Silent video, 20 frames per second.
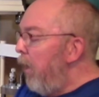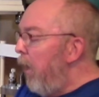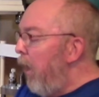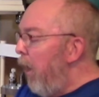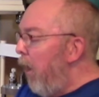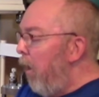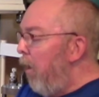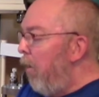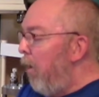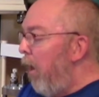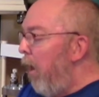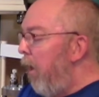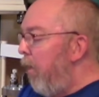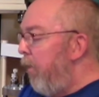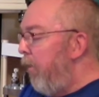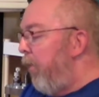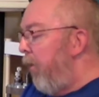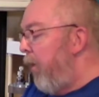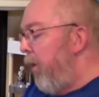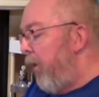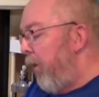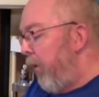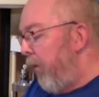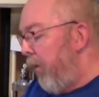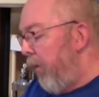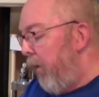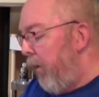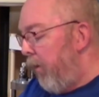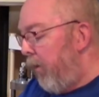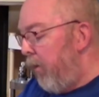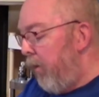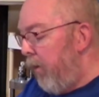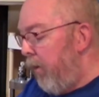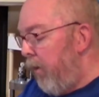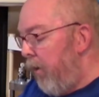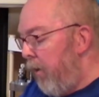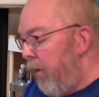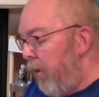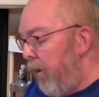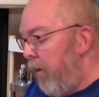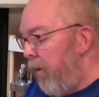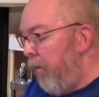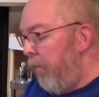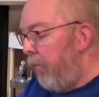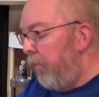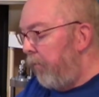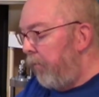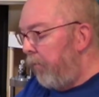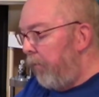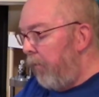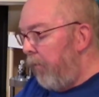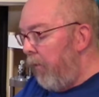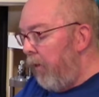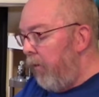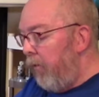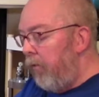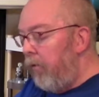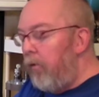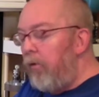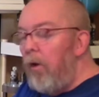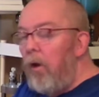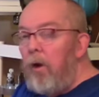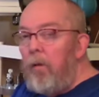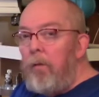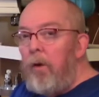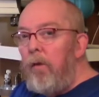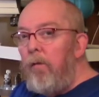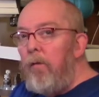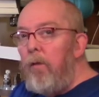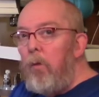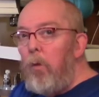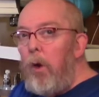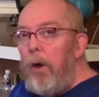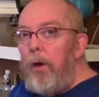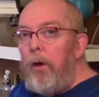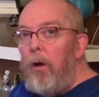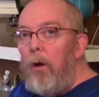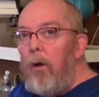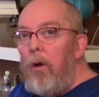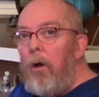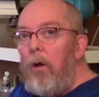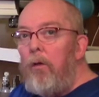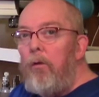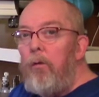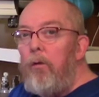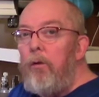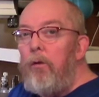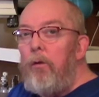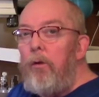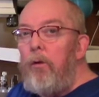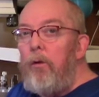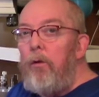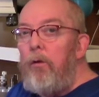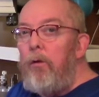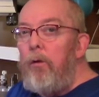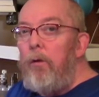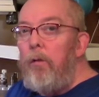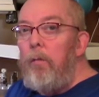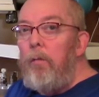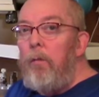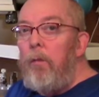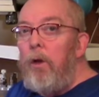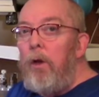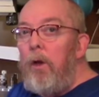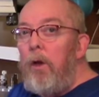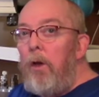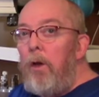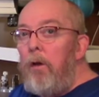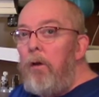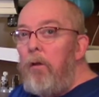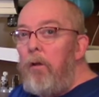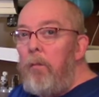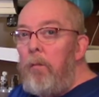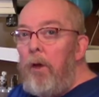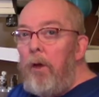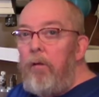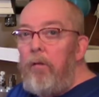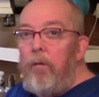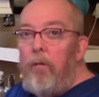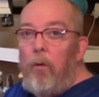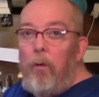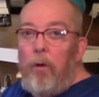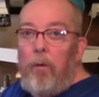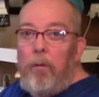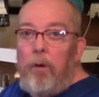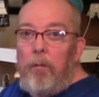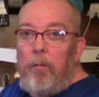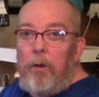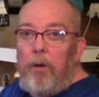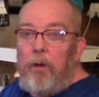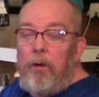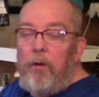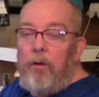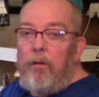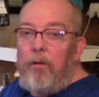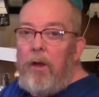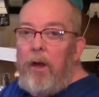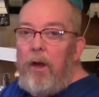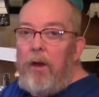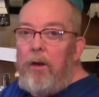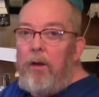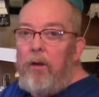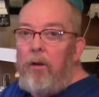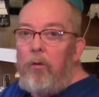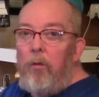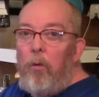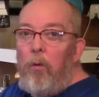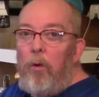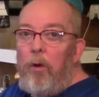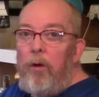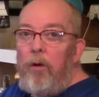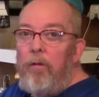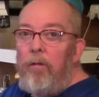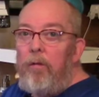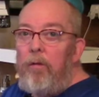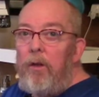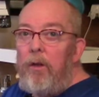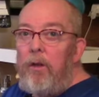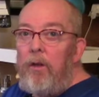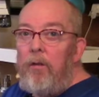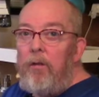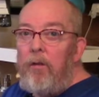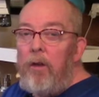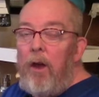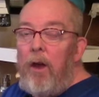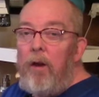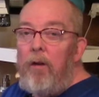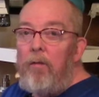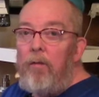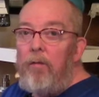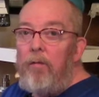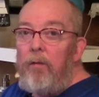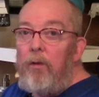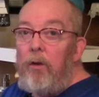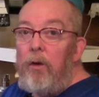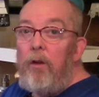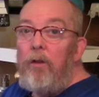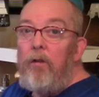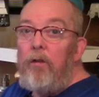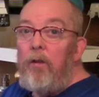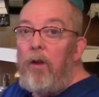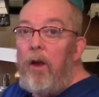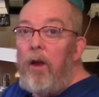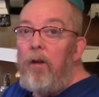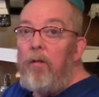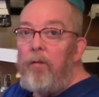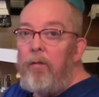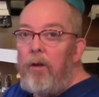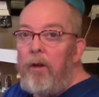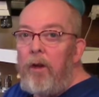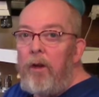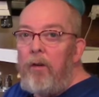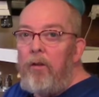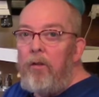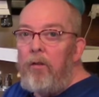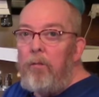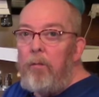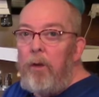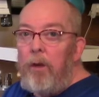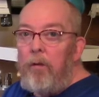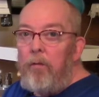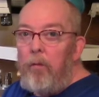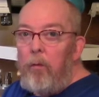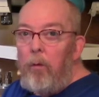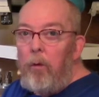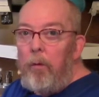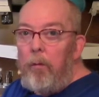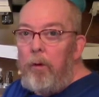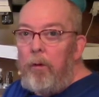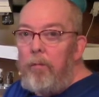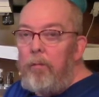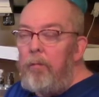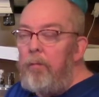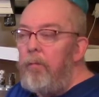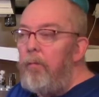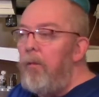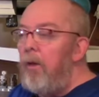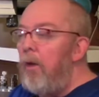Now, I think that some of the weight loss was due to the metformin, because that is one of the good side effects of metformin.